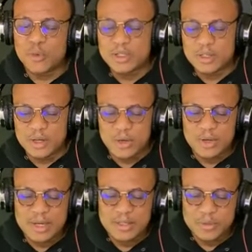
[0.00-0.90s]
that which
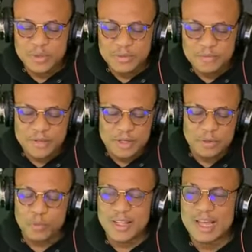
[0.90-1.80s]
the Lord has
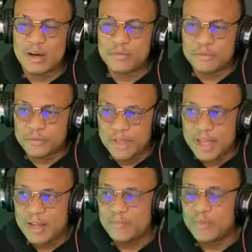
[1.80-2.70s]
revealed without
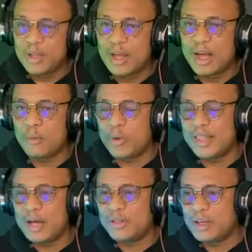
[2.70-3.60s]
fear
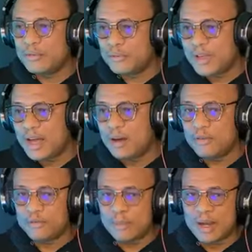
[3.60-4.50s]
and without the
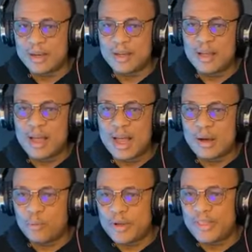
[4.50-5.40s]
fear of man
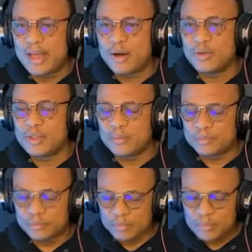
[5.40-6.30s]
and
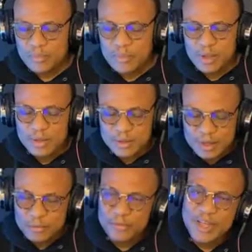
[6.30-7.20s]
without
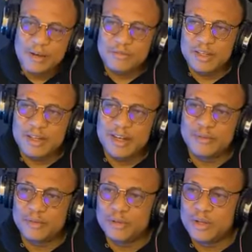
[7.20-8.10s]
the fear of
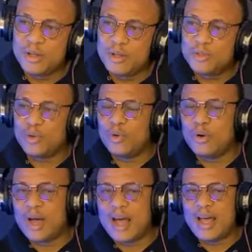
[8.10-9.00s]
the devil.
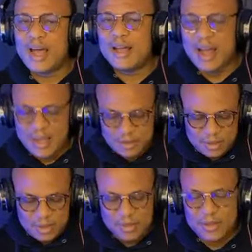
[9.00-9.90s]
So I, I,
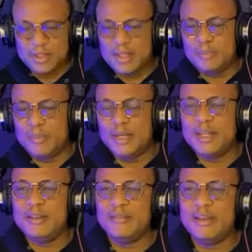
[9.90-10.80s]
I, seriously
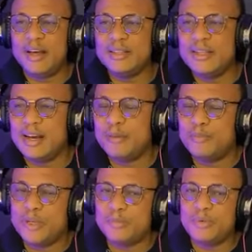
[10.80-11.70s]
believe that
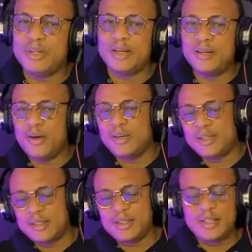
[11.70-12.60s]
there are people that
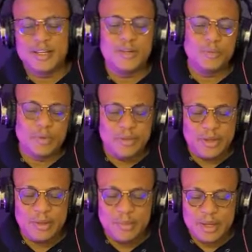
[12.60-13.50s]
God is dealing
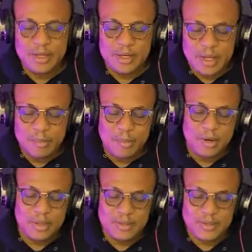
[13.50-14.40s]
with them in
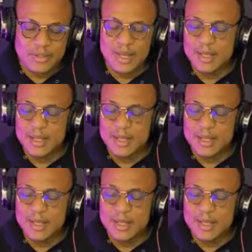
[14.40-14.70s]
among the